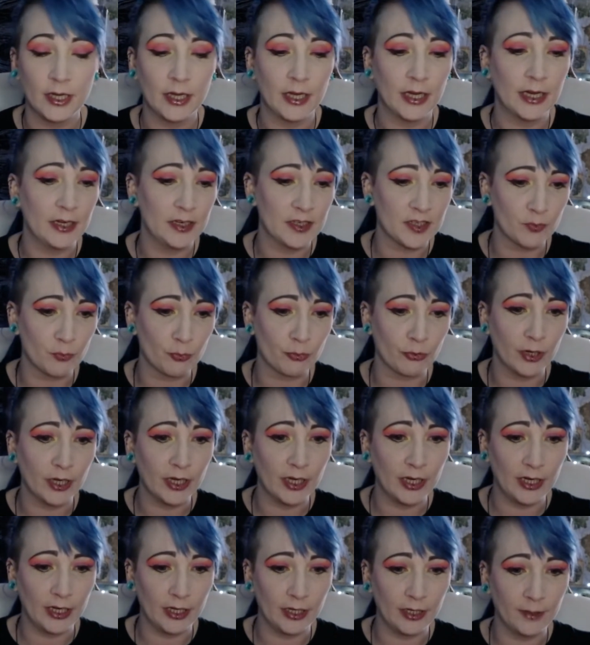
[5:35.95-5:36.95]
It's
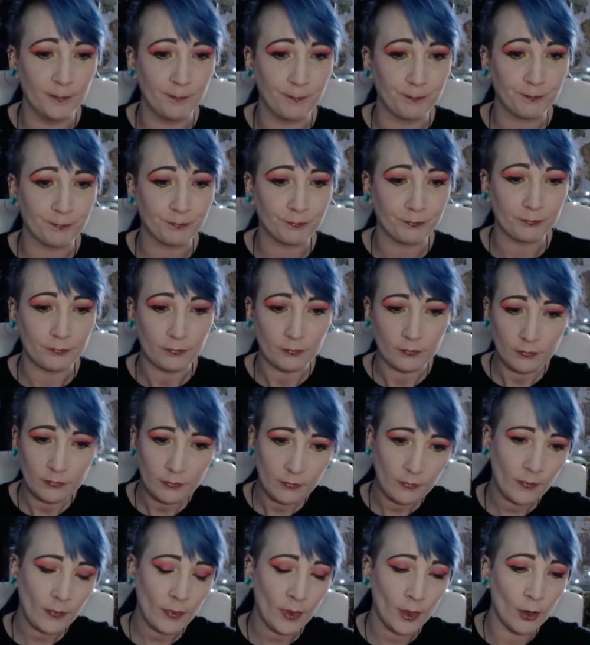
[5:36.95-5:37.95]
bringing
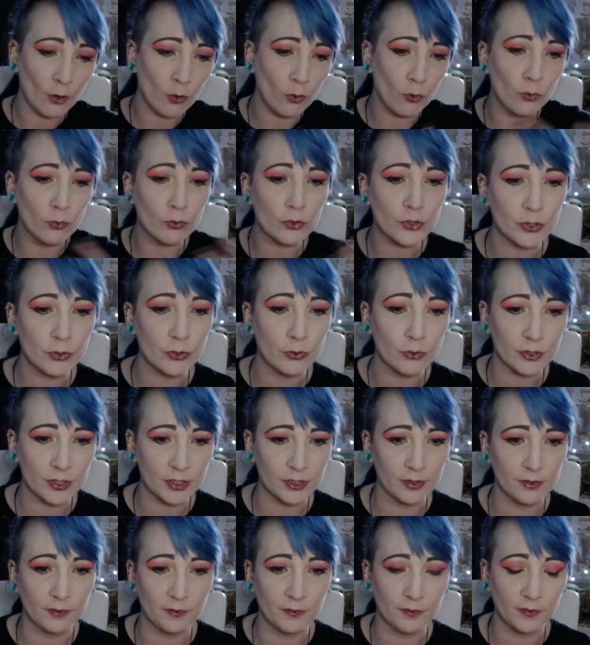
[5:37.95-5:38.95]
all sorts
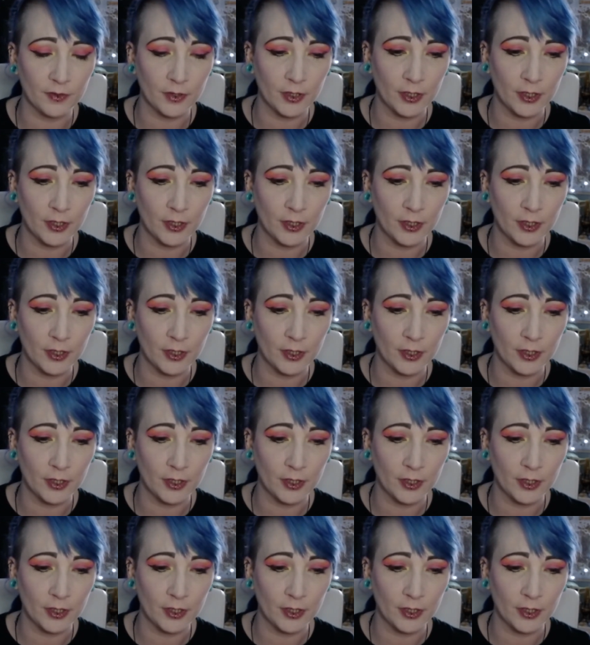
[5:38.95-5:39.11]
of